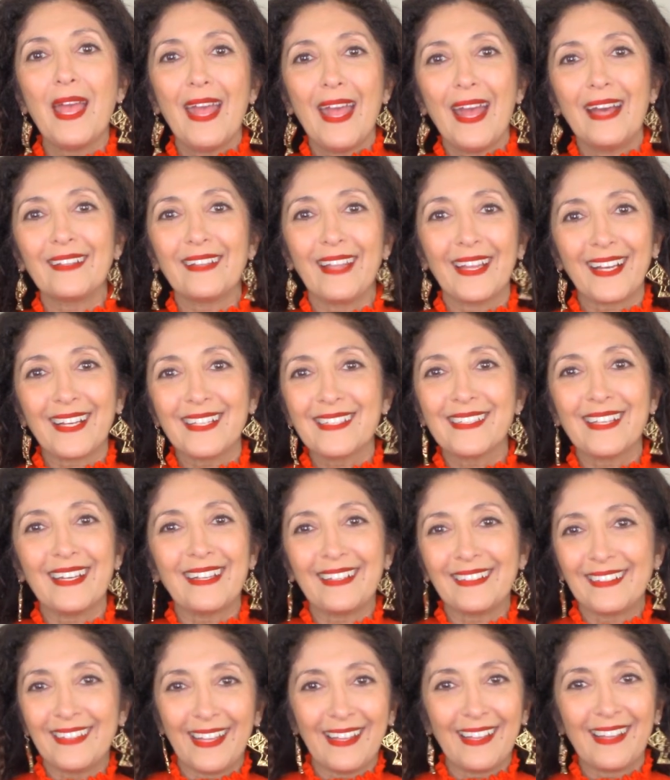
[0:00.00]
And like I
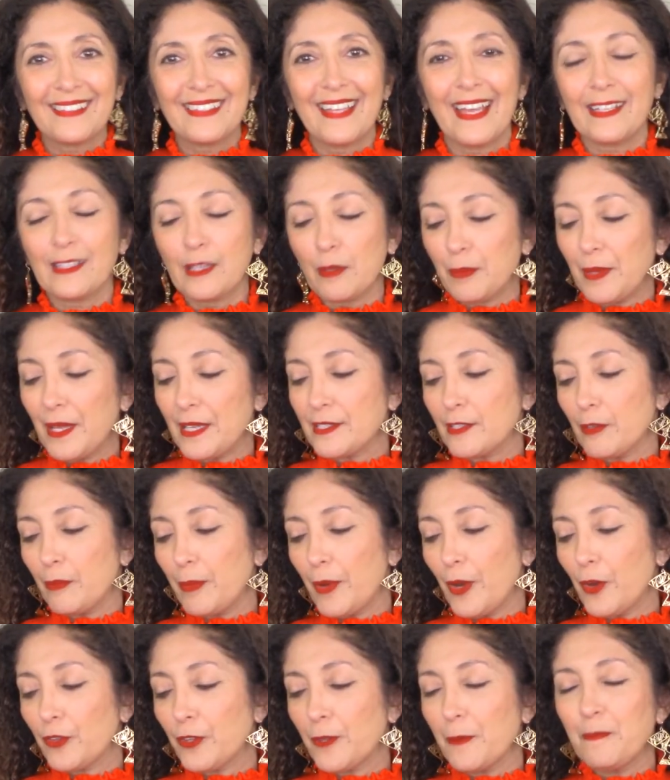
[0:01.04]
said, they take the place of
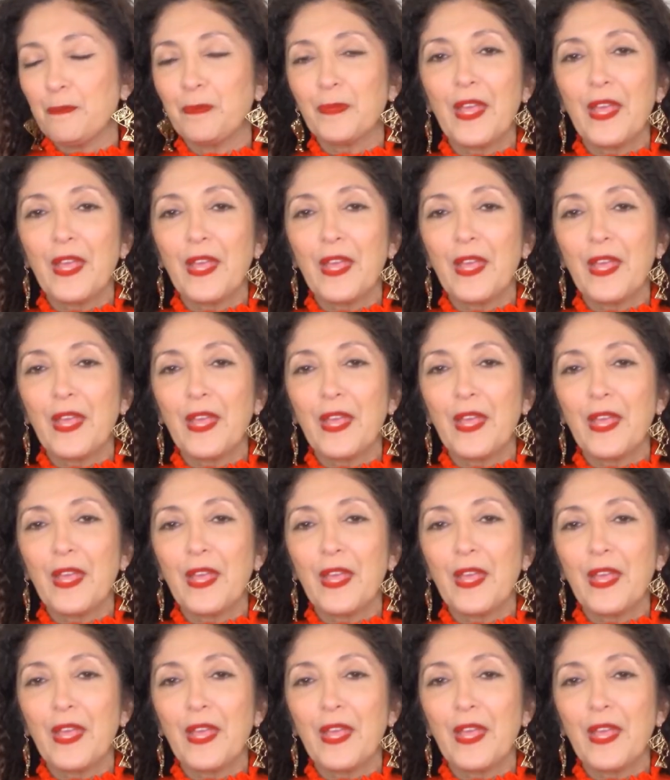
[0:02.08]
both.